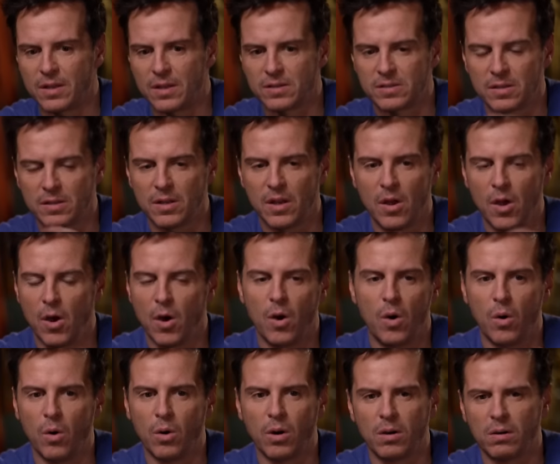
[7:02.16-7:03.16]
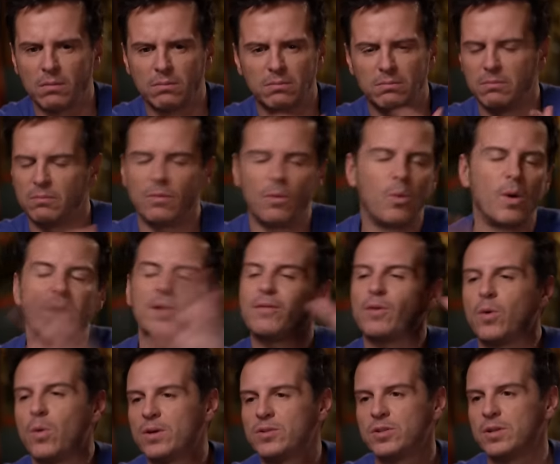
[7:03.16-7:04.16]
this, and, or whatever
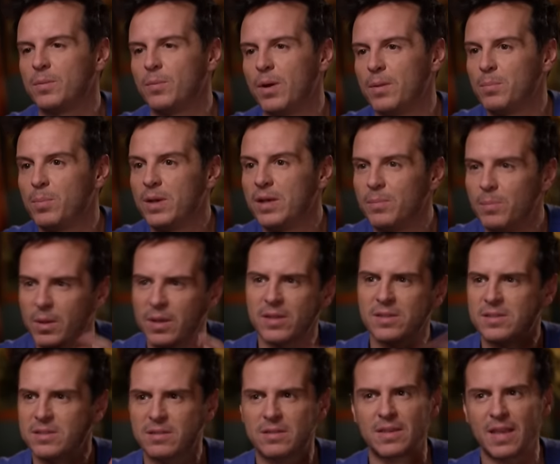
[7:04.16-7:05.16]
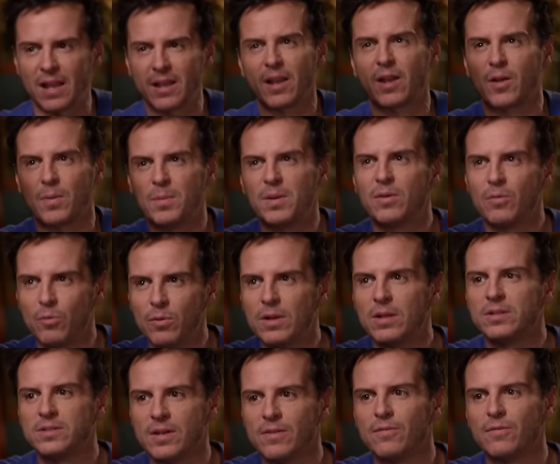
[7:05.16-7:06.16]
question it might be, because that can be the
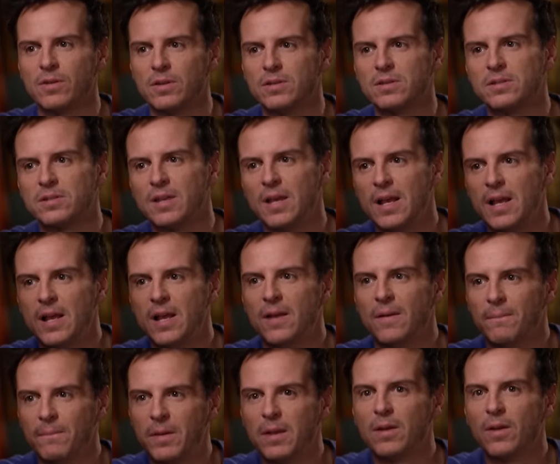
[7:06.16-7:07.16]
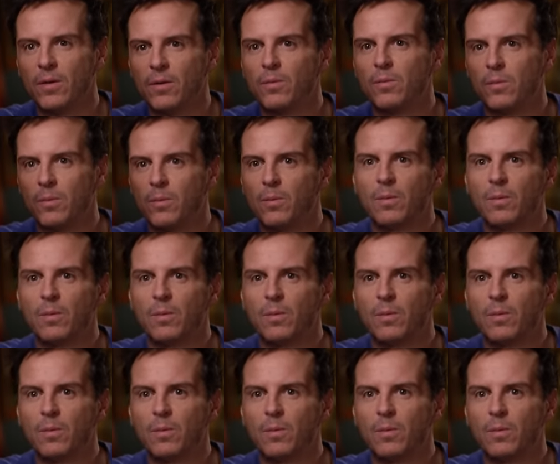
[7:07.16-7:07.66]
real difference. Yeah. You know,